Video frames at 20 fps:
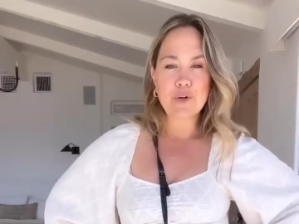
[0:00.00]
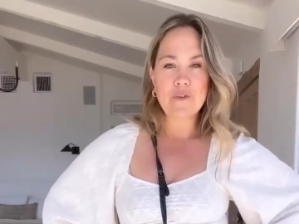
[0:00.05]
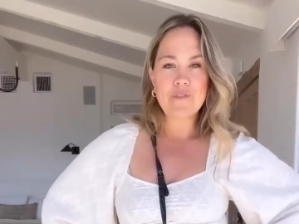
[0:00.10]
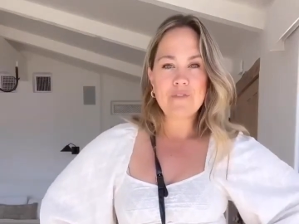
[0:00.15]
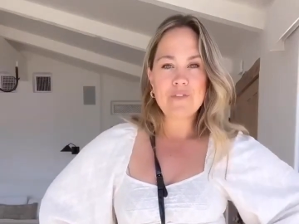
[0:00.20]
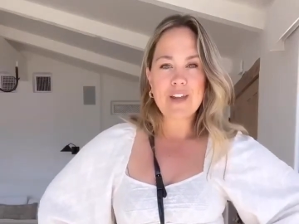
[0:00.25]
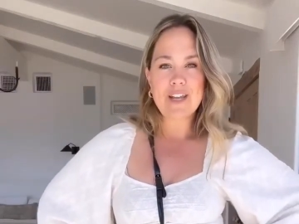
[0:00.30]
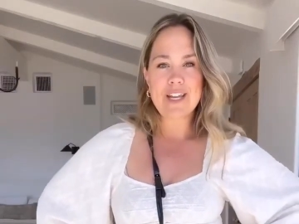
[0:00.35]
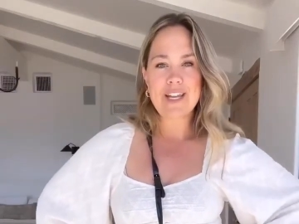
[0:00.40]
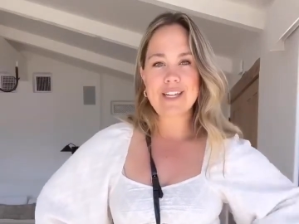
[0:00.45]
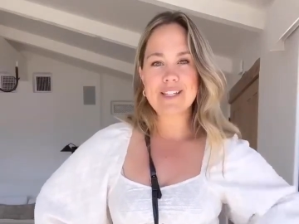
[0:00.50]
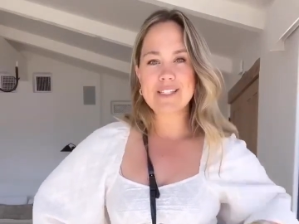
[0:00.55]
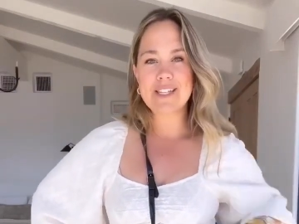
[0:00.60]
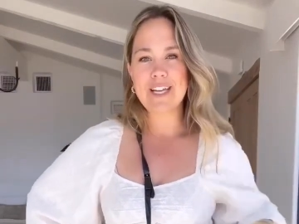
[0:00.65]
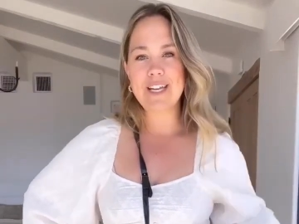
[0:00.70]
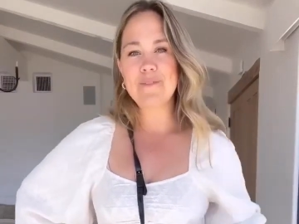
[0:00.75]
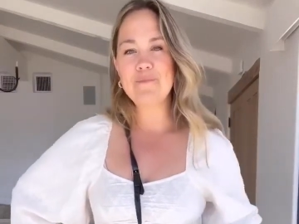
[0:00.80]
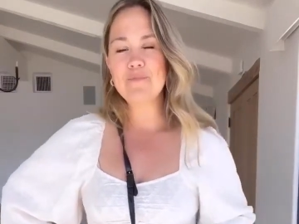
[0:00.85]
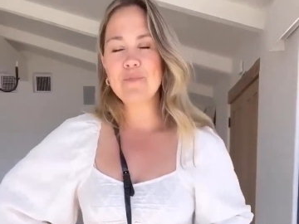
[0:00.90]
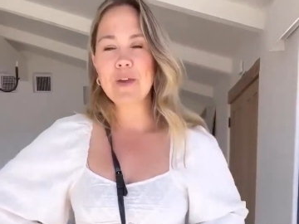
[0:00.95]
and easy.
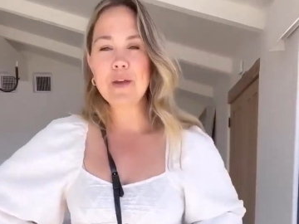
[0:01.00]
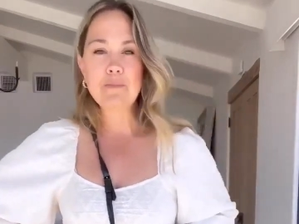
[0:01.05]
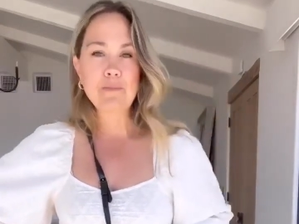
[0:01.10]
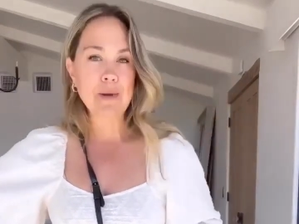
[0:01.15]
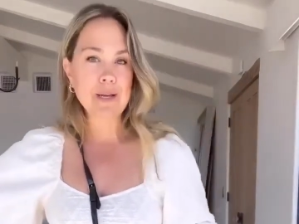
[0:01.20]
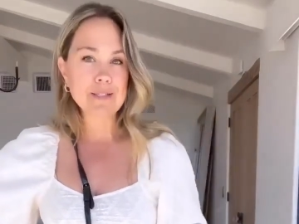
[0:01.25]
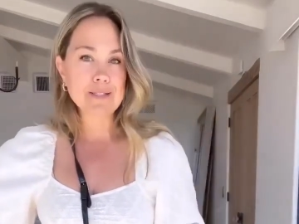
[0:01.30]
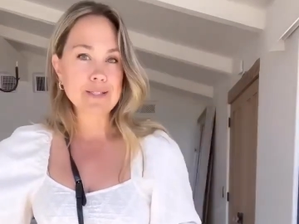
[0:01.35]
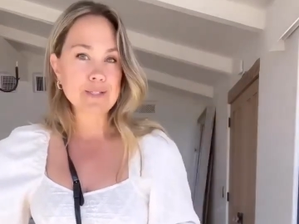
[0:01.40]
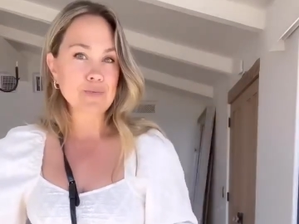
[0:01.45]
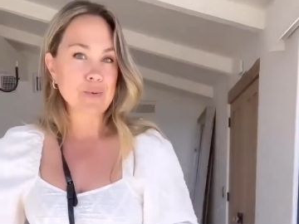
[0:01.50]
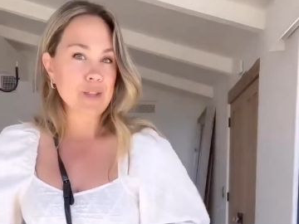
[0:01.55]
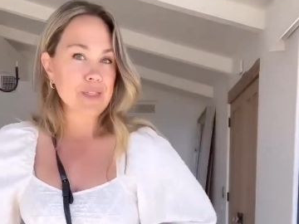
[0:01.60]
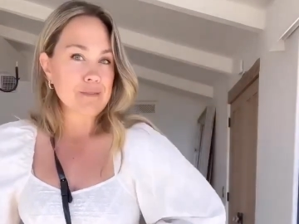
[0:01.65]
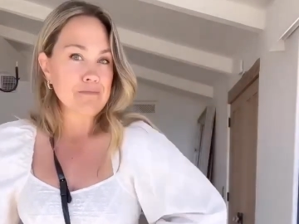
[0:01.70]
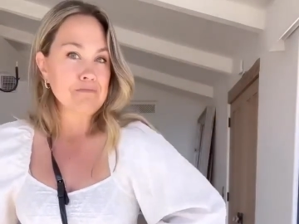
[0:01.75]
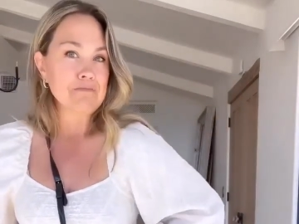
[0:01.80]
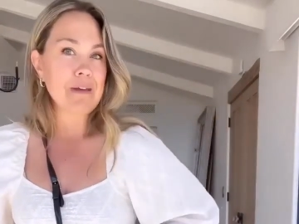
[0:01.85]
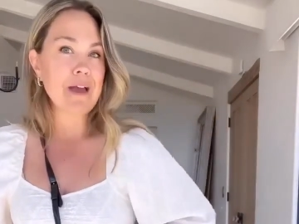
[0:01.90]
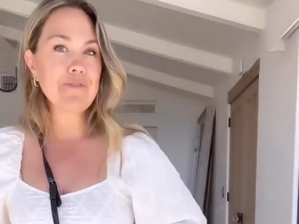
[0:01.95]
It mixes with
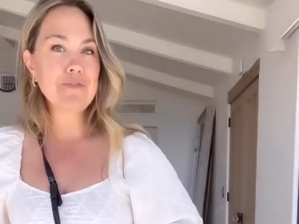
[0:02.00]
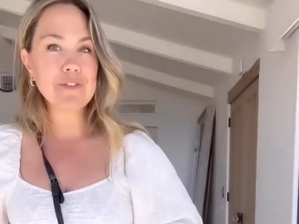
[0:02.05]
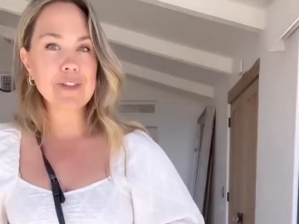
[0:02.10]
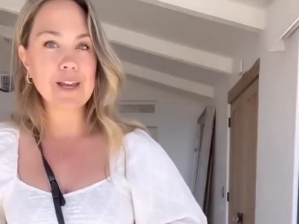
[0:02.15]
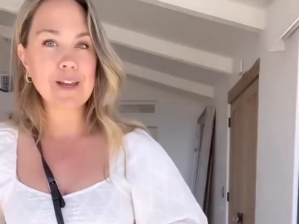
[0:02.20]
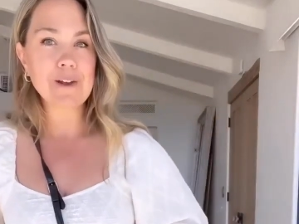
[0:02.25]
everything.